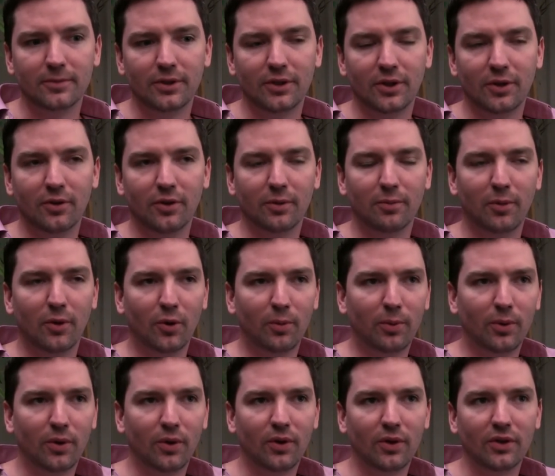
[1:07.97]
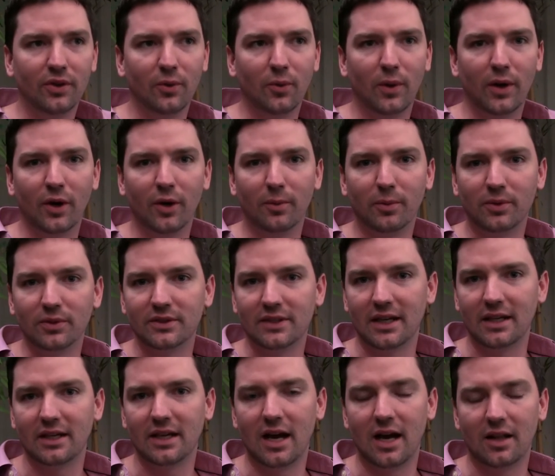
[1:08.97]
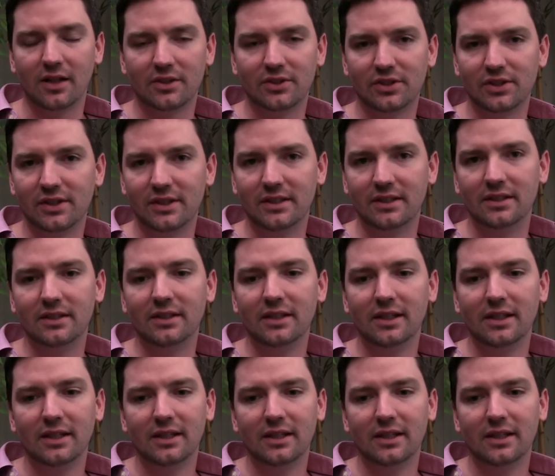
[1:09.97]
you know the mobile and the wearable technology and